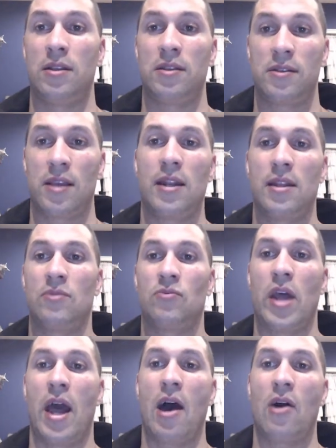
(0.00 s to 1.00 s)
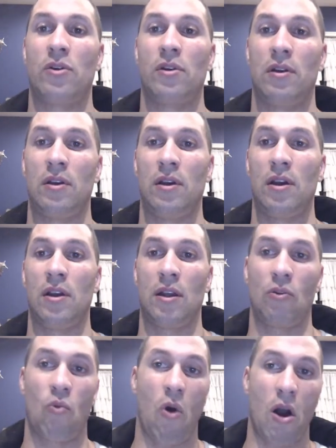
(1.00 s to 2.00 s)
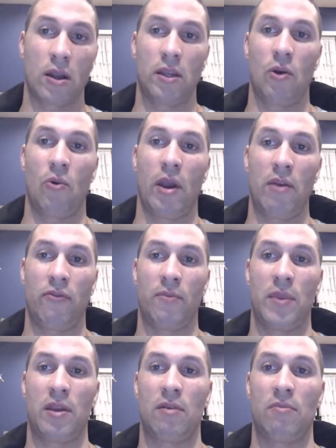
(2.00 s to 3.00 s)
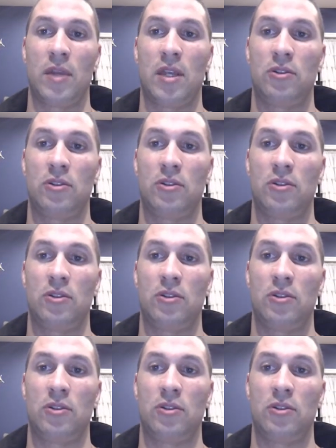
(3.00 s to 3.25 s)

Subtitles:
and setting them down and walking away from them